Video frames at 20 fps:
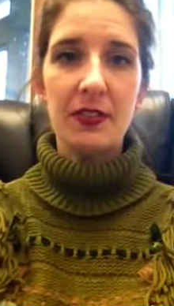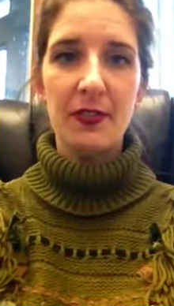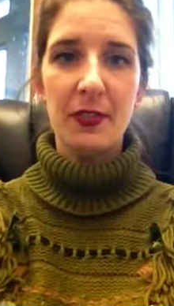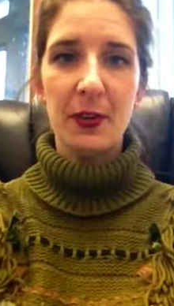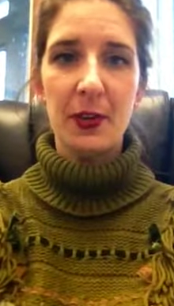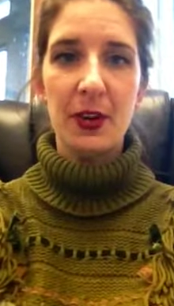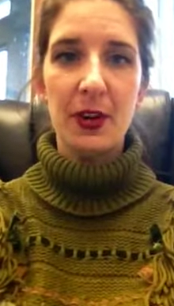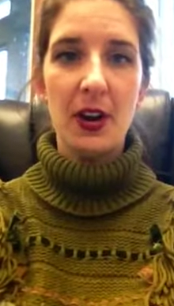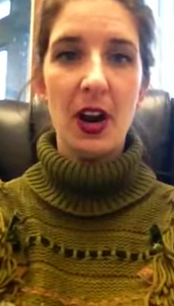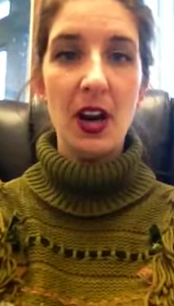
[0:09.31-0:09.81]

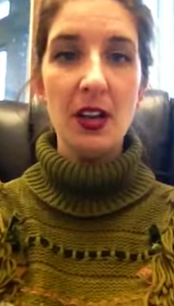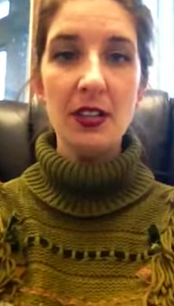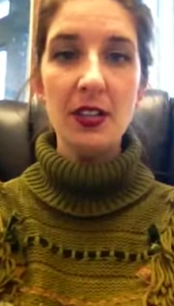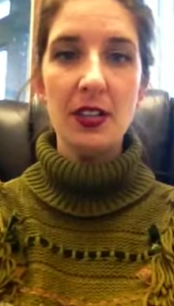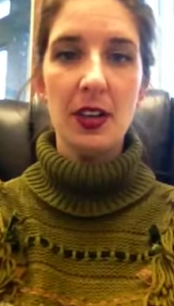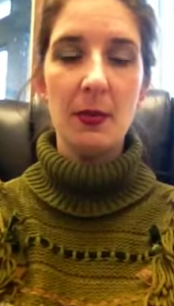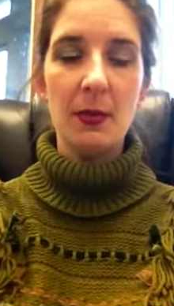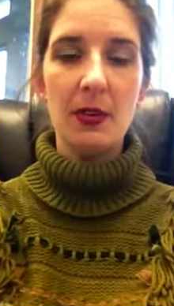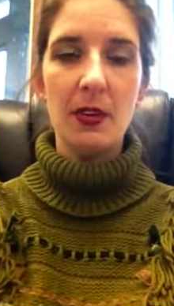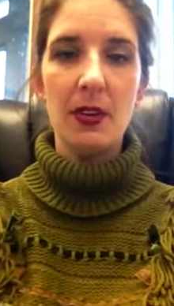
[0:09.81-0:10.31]
for your
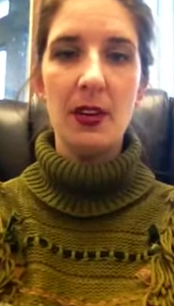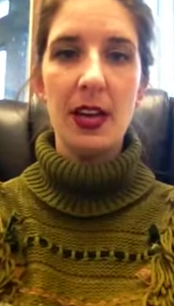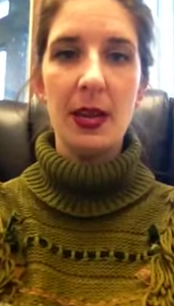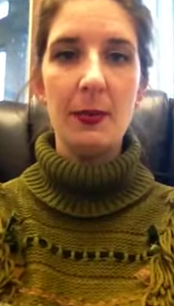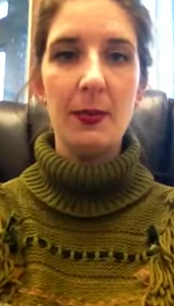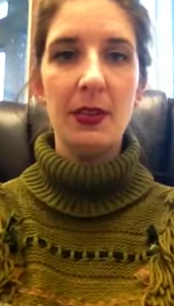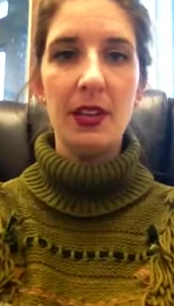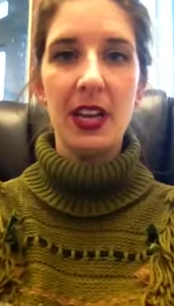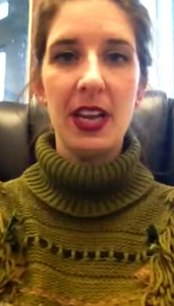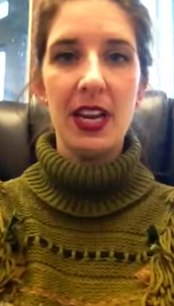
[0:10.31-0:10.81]
ensemble and
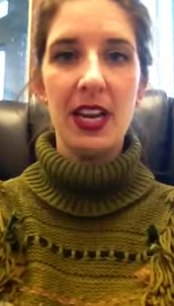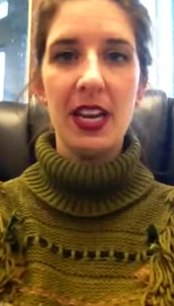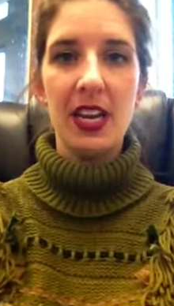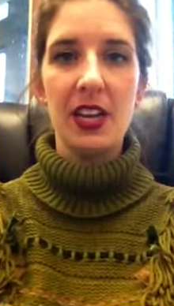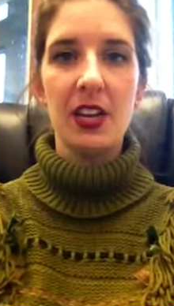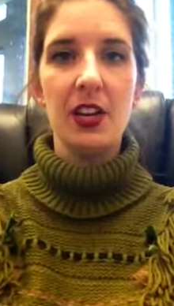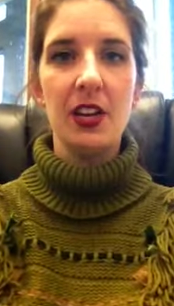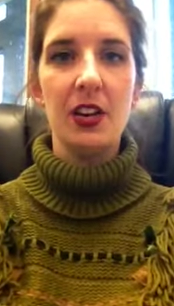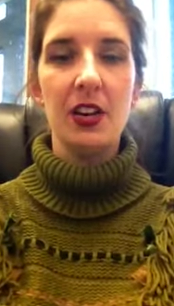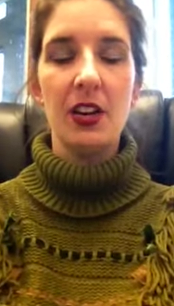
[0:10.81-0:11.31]

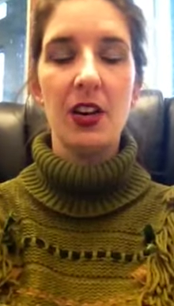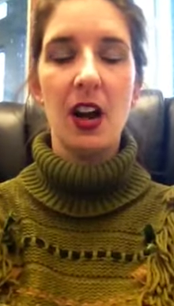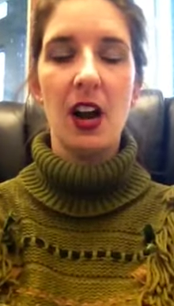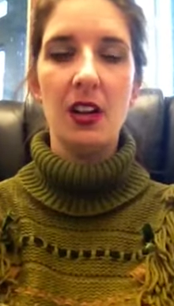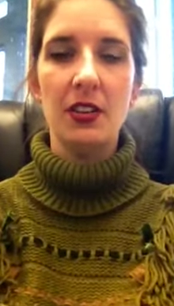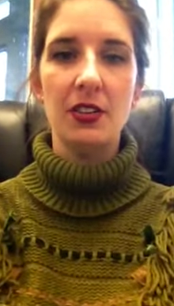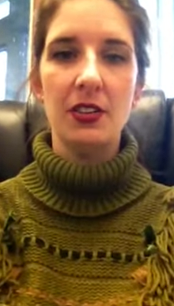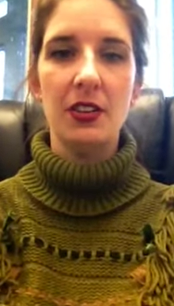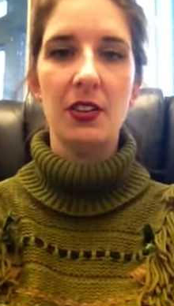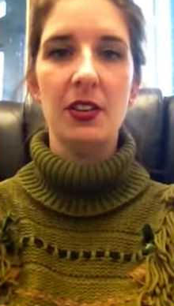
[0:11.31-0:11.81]
planning your
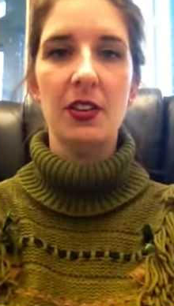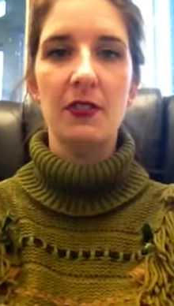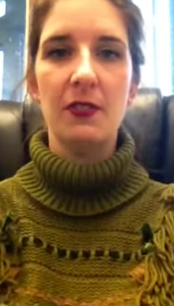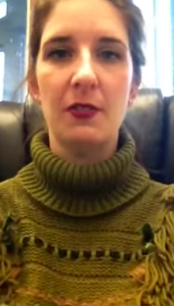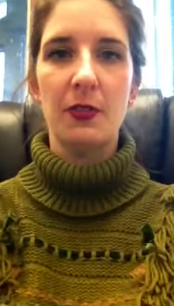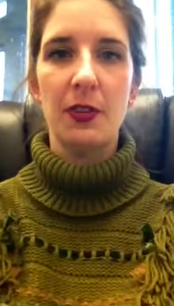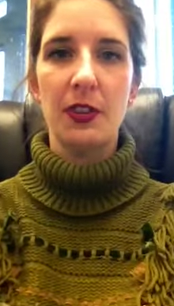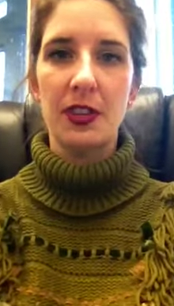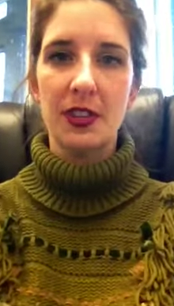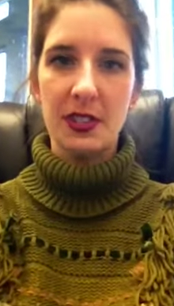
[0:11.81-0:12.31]
concert
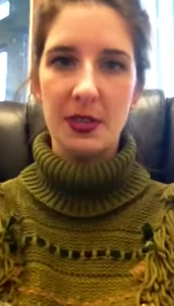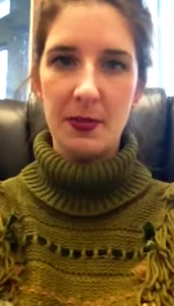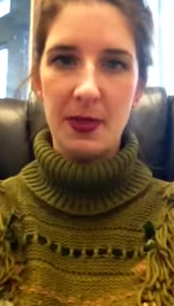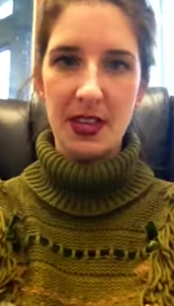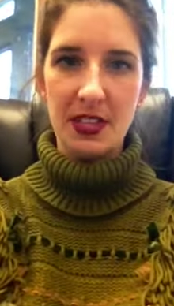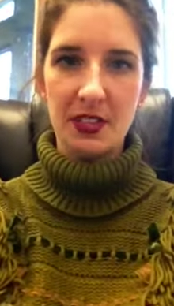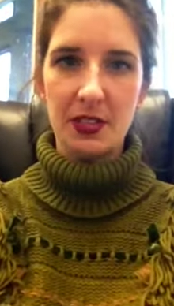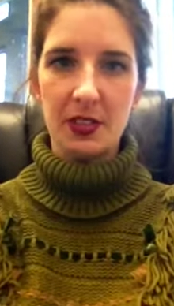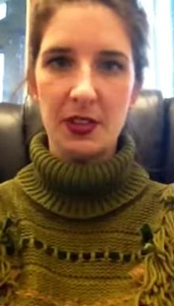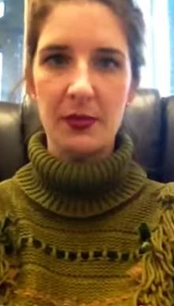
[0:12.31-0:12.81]
for the
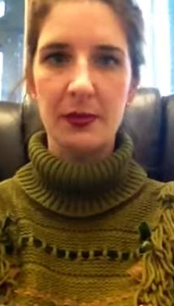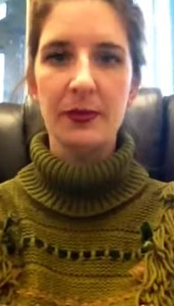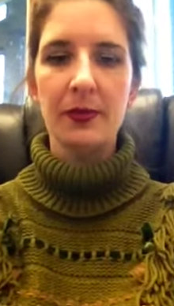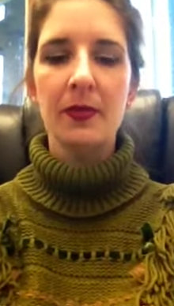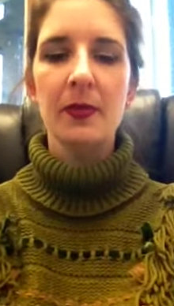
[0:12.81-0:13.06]
semester.